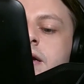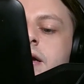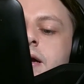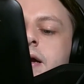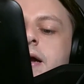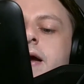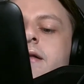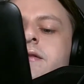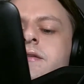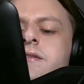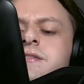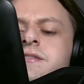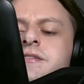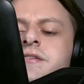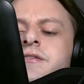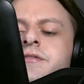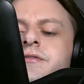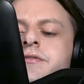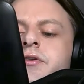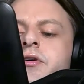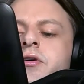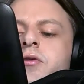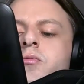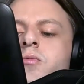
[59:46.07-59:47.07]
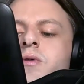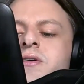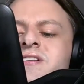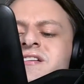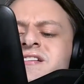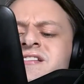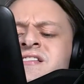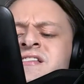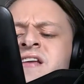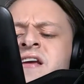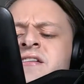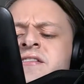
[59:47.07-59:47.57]
Alice didn't know what to
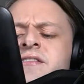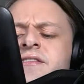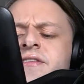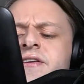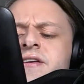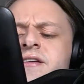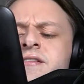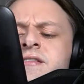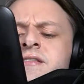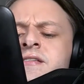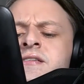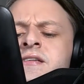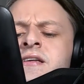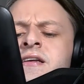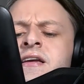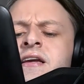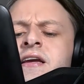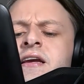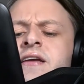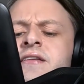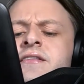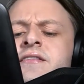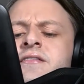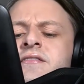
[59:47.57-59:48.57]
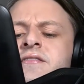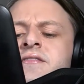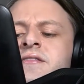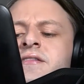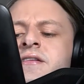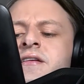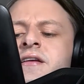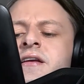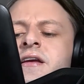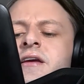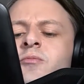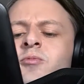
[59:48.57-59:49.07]
say to this. It
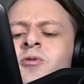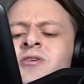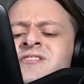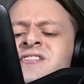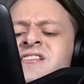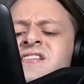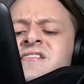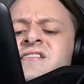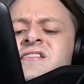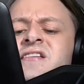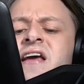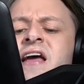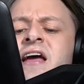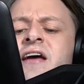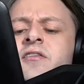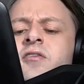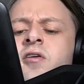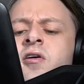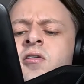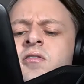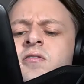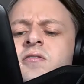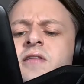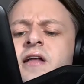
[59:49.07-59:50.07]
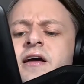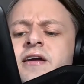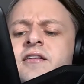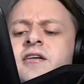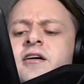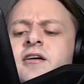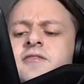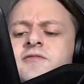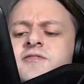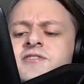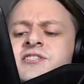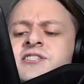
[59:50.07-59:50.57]
wasn't at all like
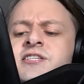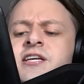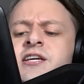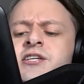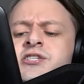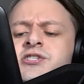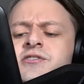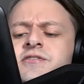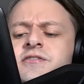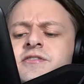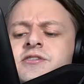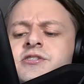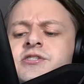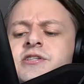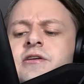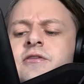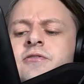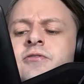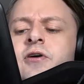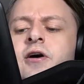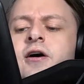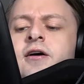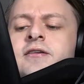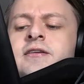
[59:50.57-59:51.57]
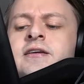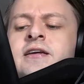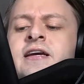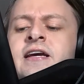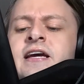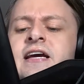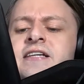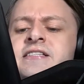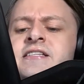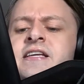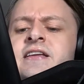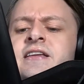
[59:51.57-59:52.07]
conversation, she thought,
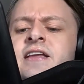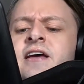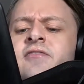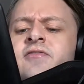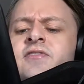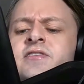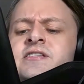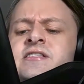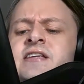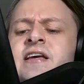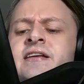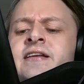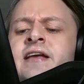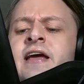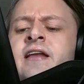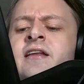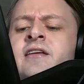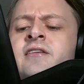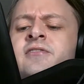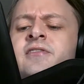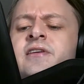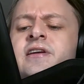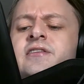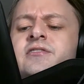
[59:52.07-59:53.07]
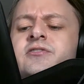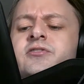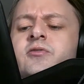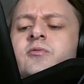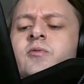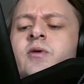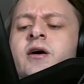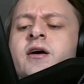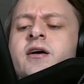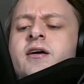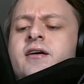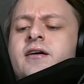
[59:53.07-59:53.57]
as he never said anything to
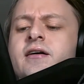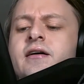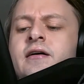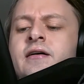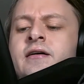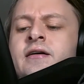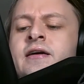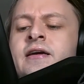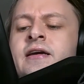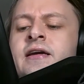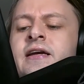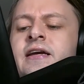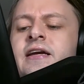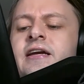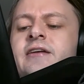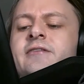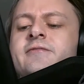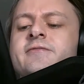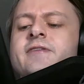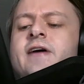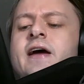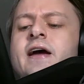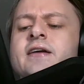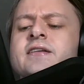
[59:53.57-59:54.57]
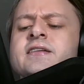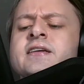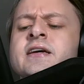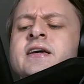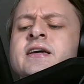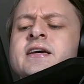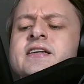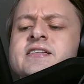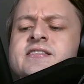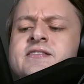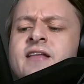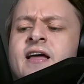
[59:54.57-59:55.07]
her. In fact,
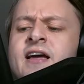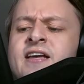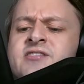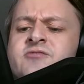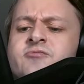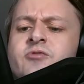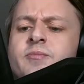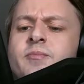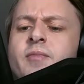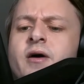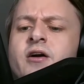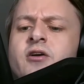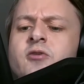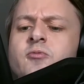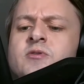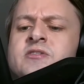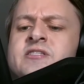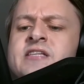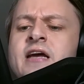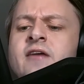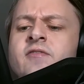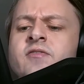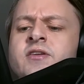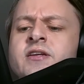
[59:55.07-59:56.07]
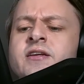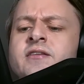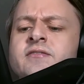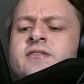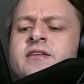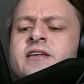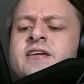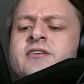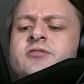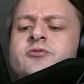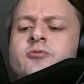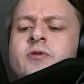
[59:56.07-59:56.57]
his last remark was
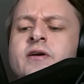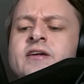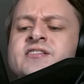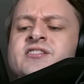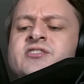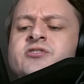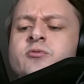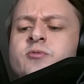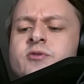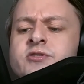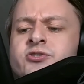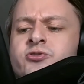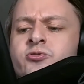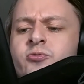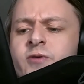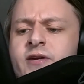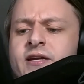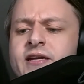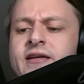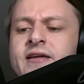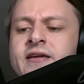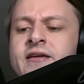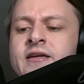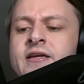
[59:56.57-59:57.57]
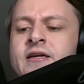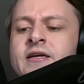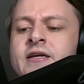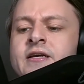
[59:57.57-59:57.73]
evidently addressed to a tree.